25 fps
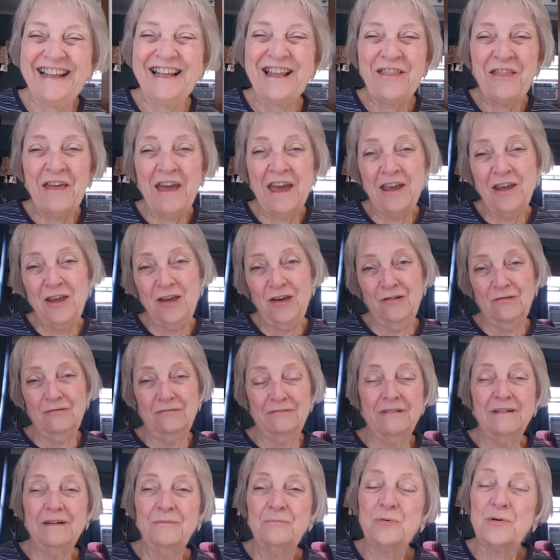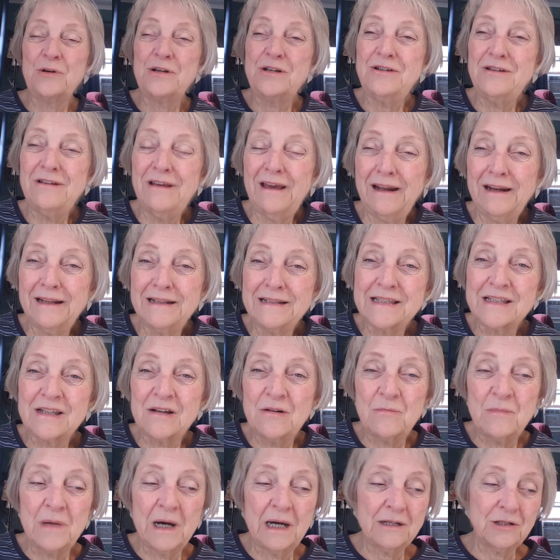Thank you. Appreciate it so
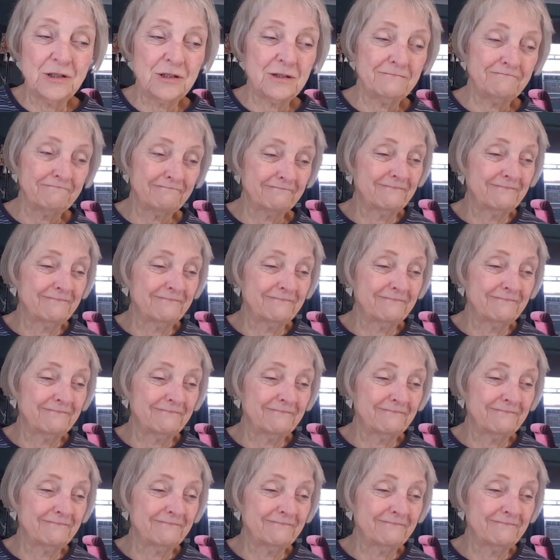much.